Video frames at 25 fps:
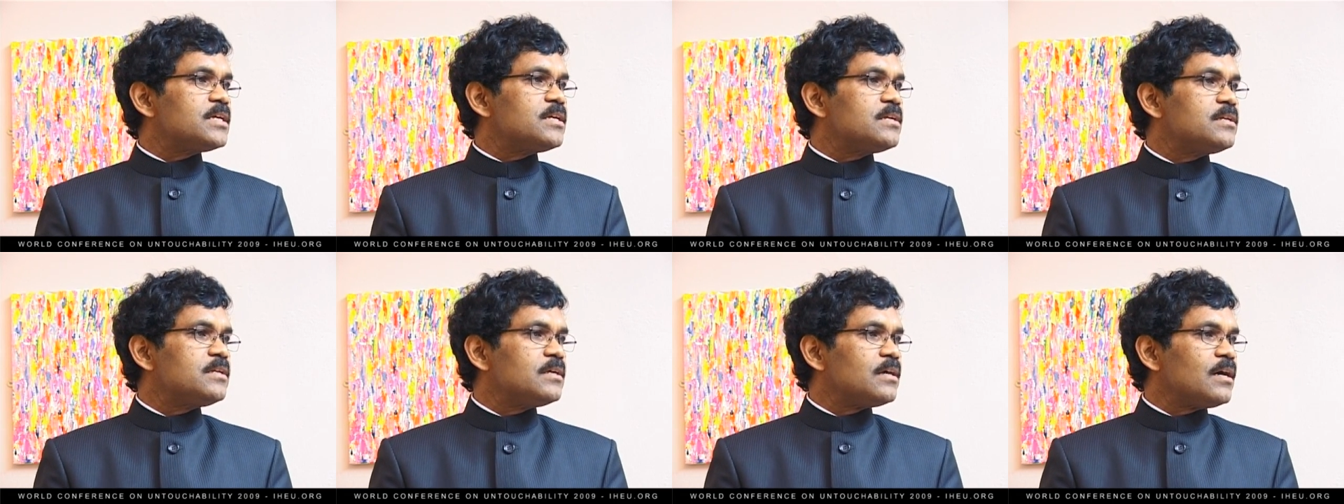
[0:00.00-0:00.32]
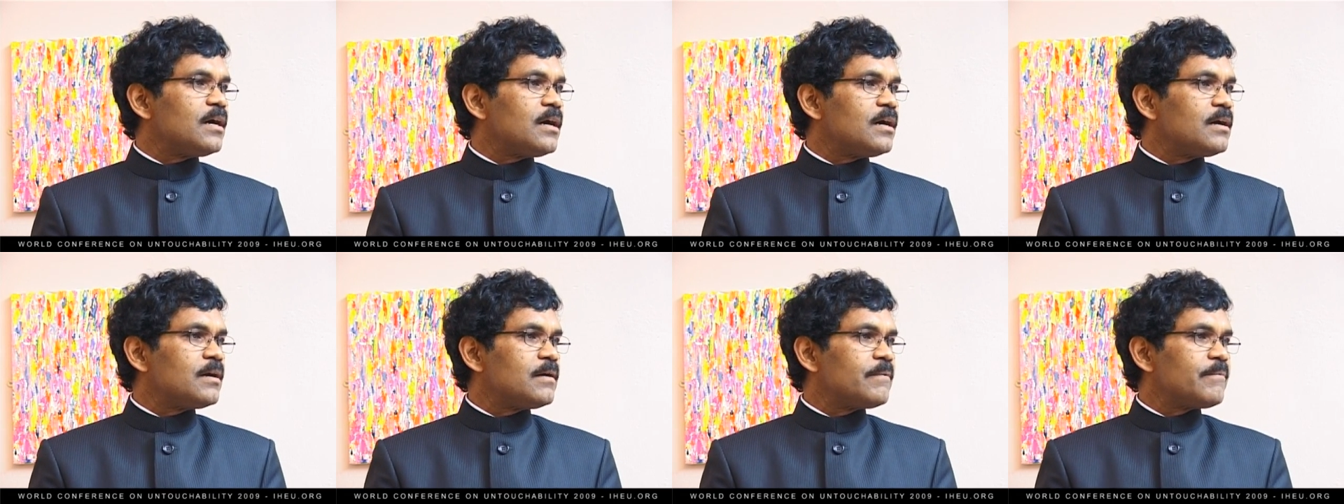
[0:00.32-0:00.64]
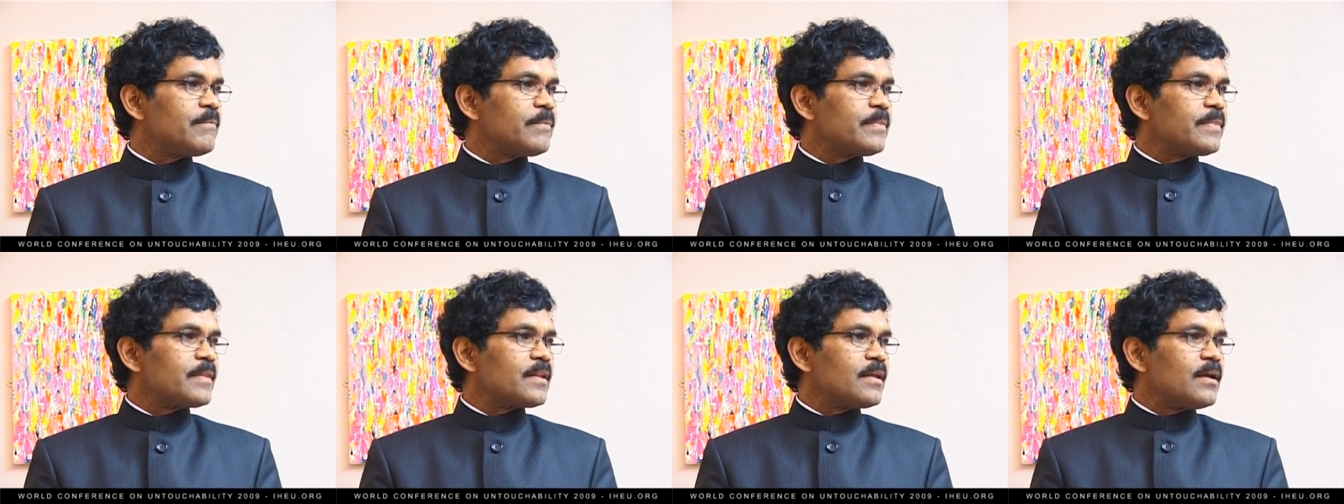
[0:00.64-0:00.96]
India,
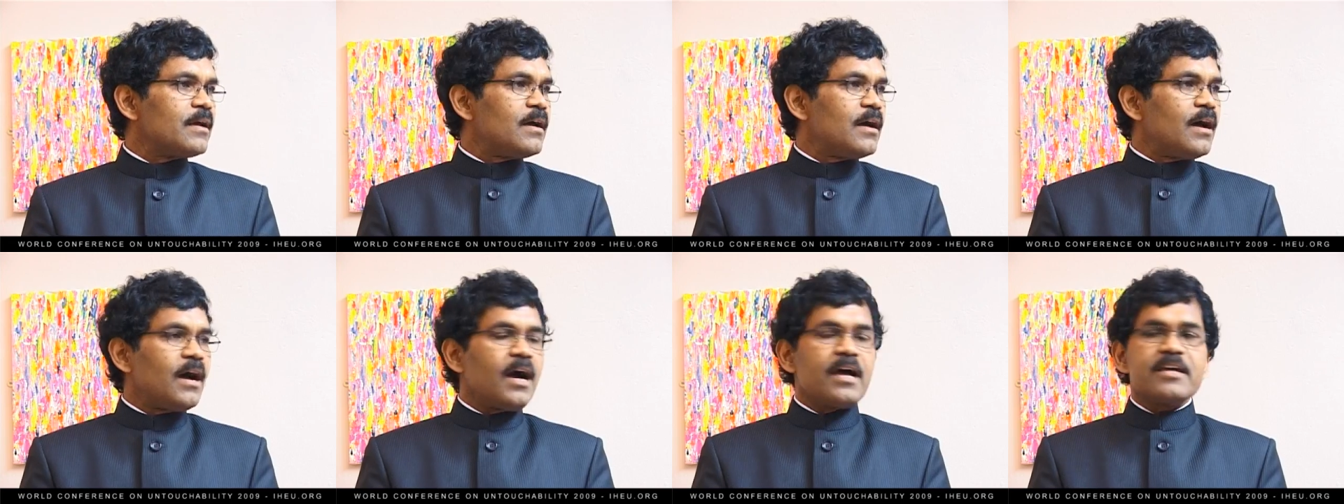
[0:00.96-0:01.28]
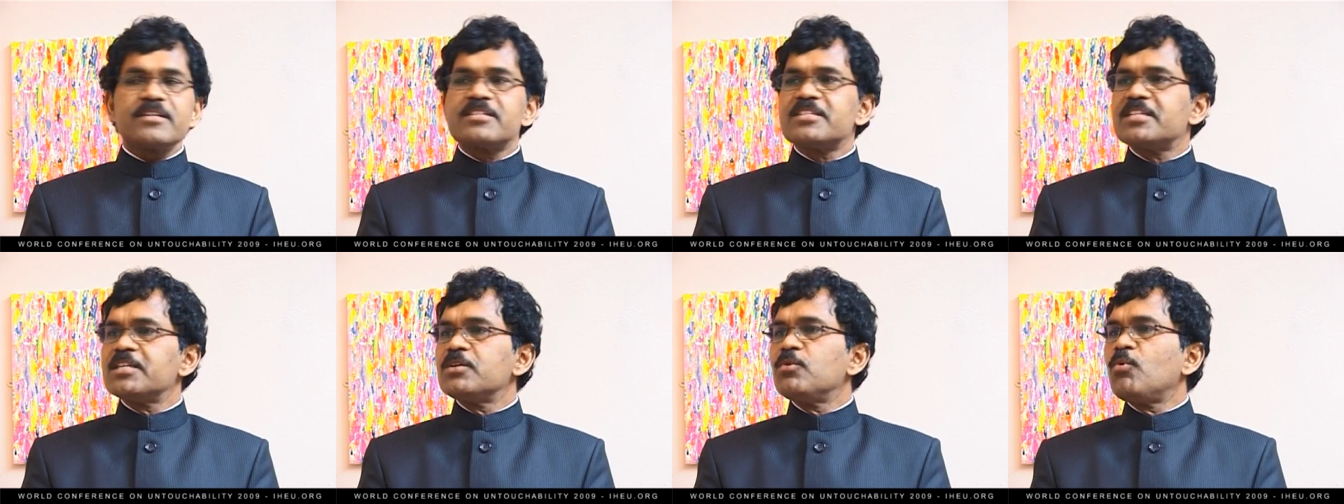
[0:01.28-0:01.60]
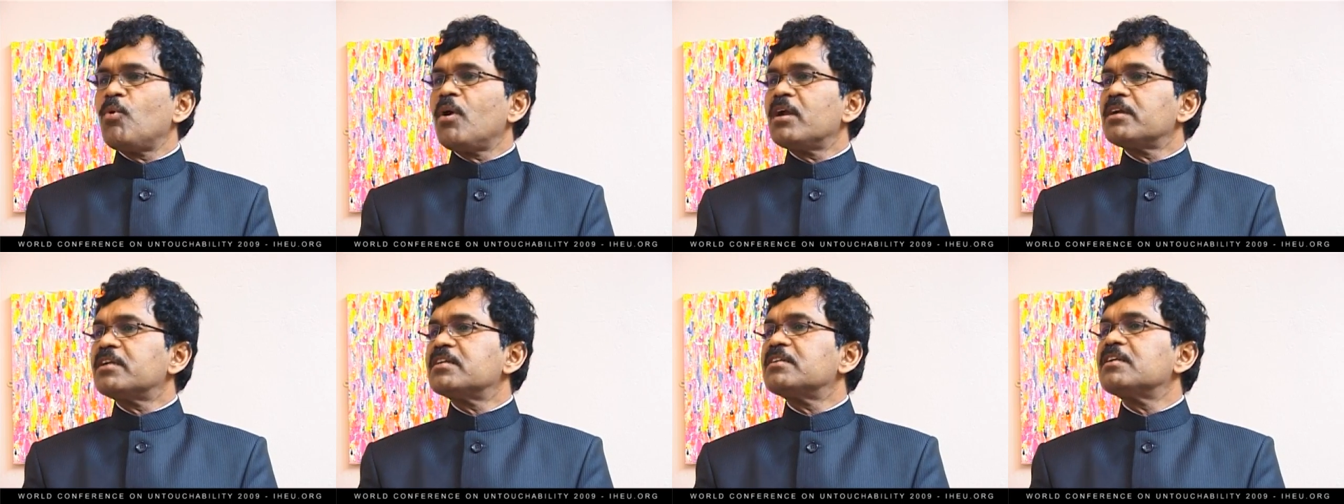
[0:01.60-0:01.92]
and she
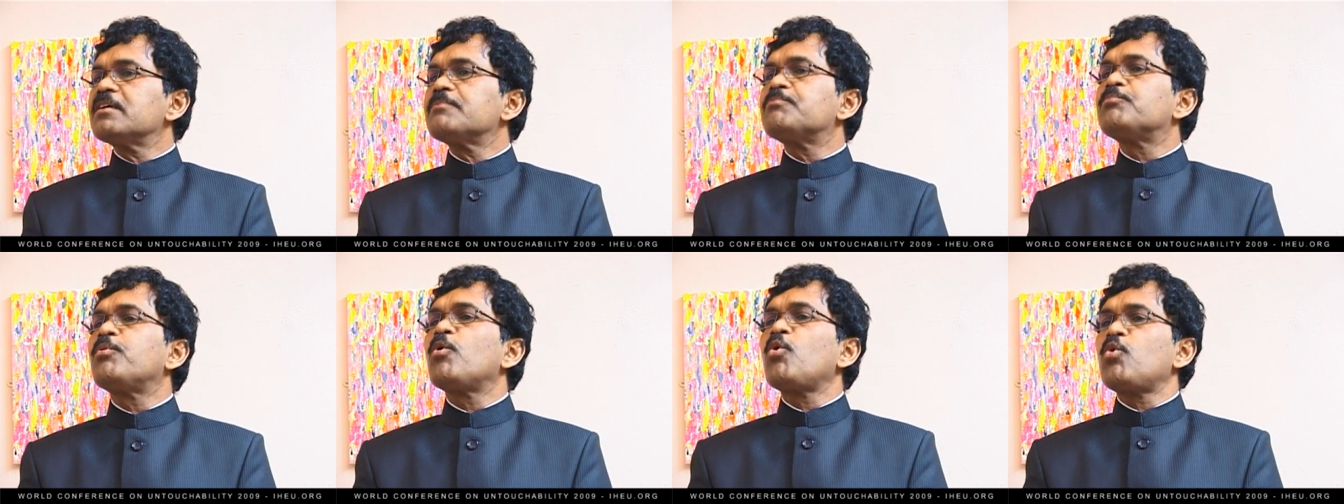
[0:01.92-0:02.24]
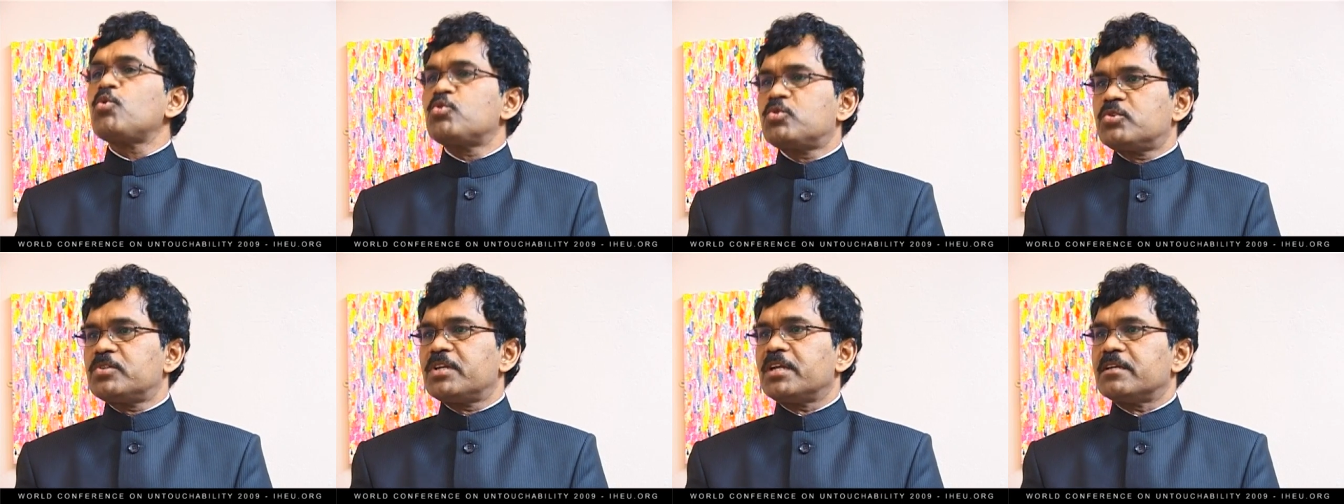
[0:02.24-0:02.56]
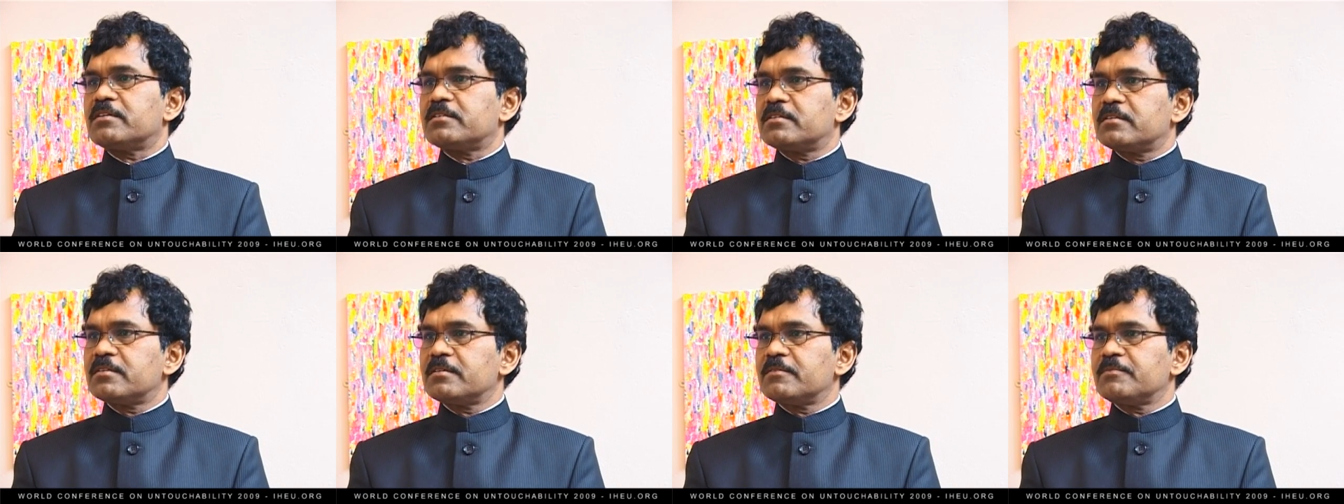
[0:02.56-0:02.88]
wanted a
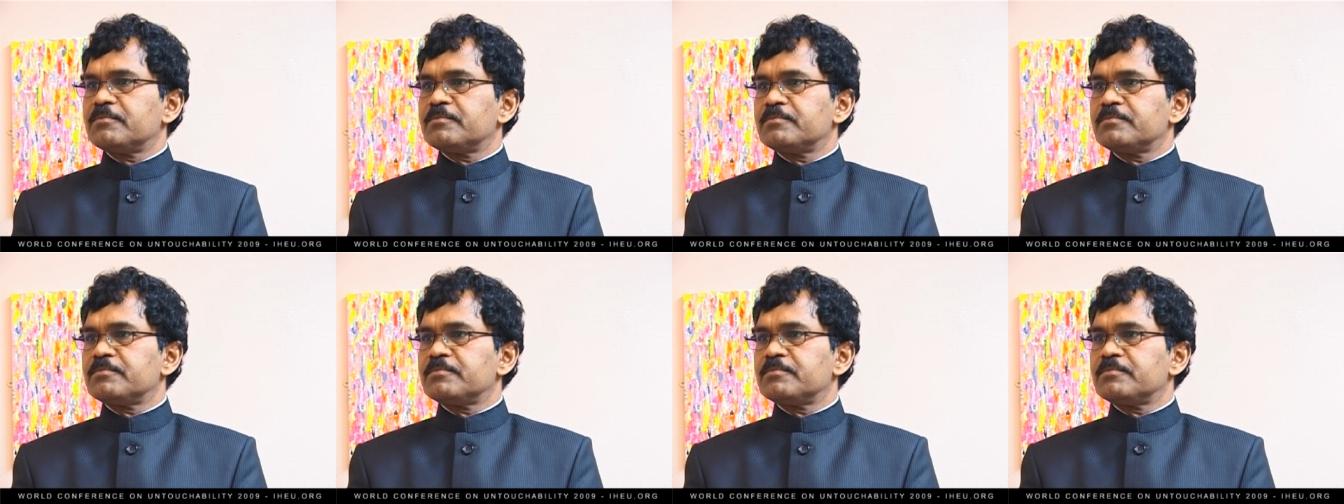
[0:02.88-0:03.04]
portrait.